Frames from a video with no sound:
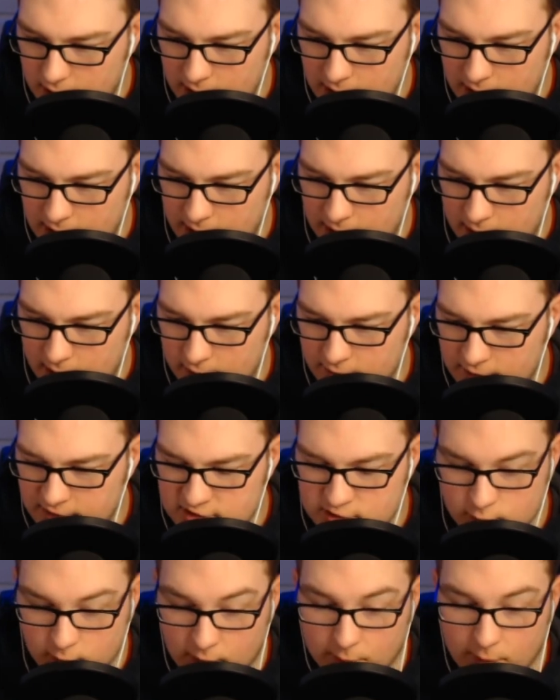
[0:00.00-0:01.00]

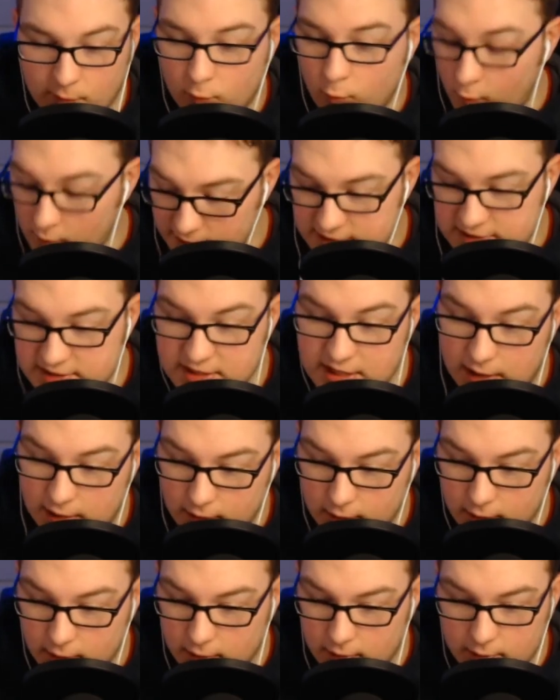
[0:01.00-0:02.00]
This is what we want to
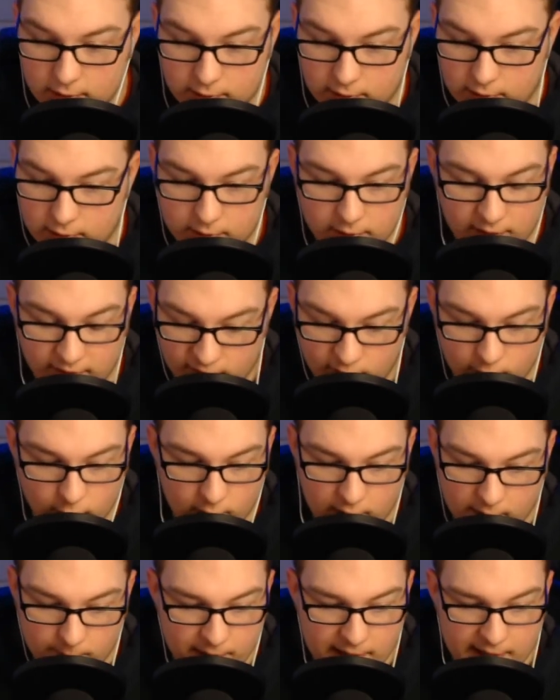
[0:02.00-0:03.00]
sell. If you
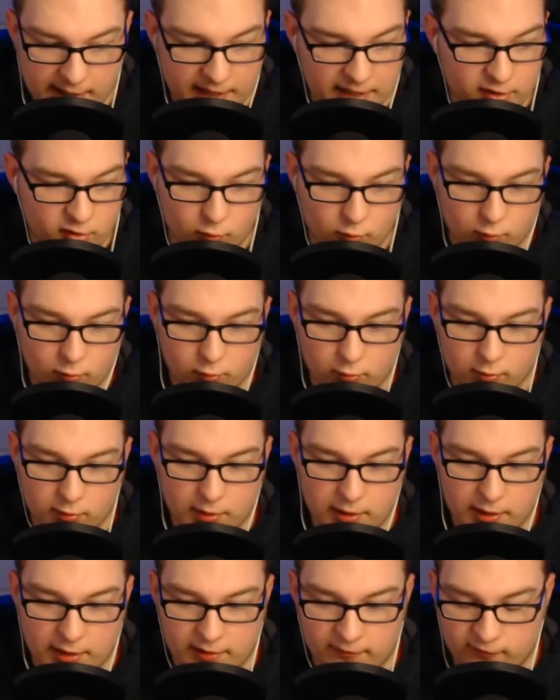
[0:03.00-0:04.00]
want to buy it,
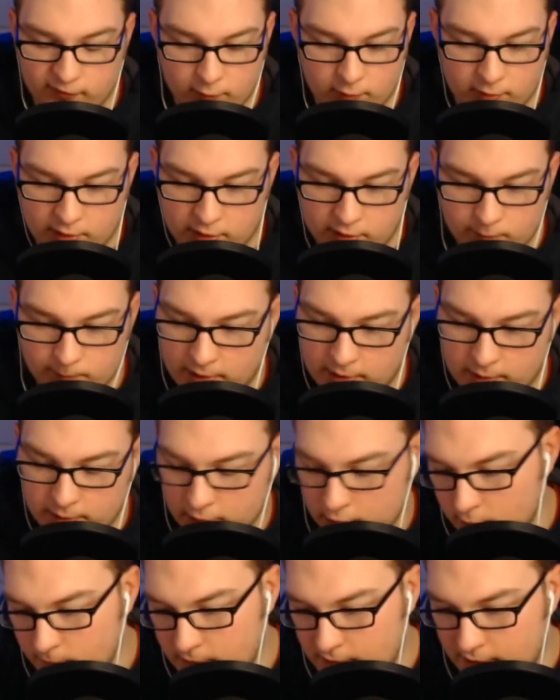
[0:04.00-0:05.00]
cool. If you want to
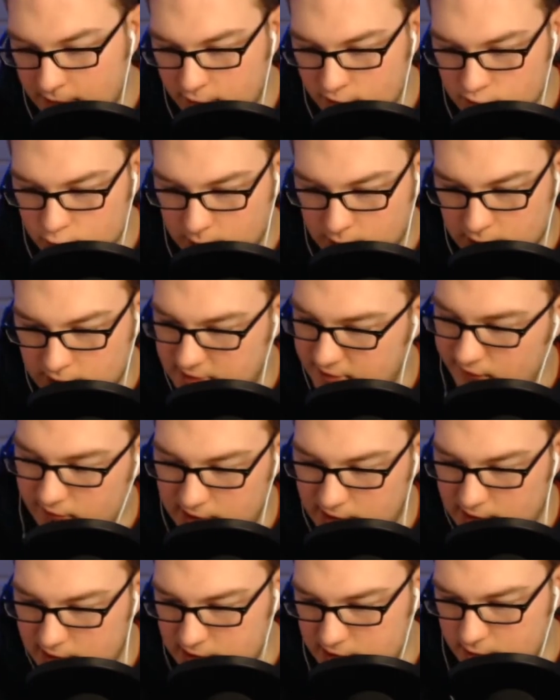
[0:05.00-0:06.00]
go buy those weird
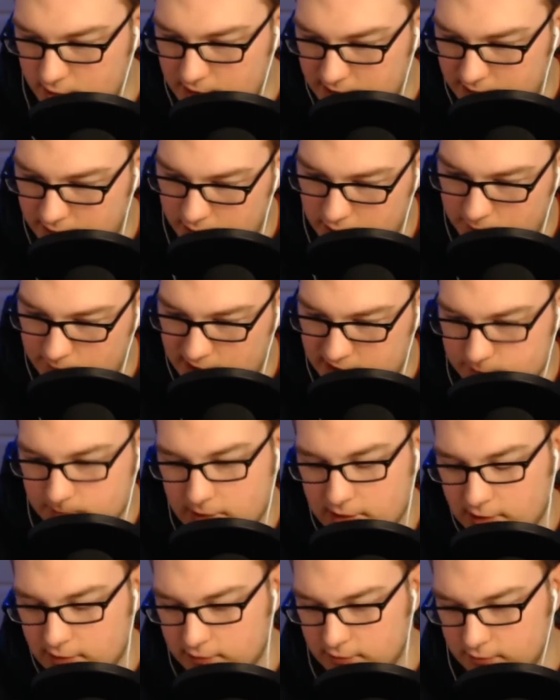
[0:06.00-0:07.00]
DVDs, go ahead and go to Best
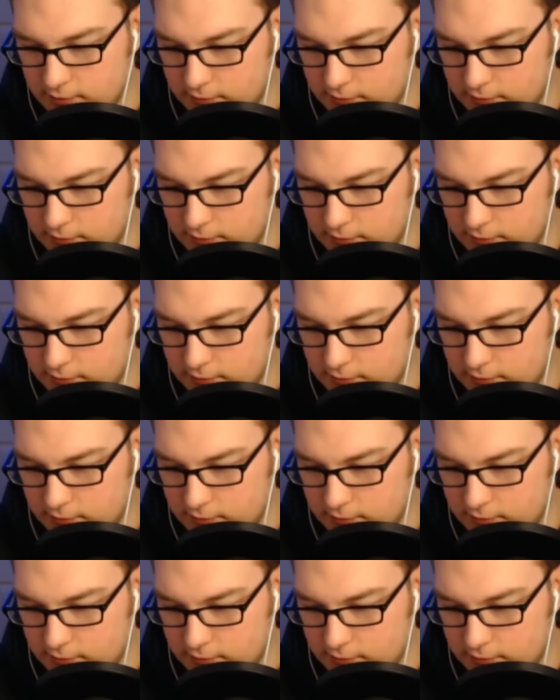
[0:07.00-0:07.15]
Buy.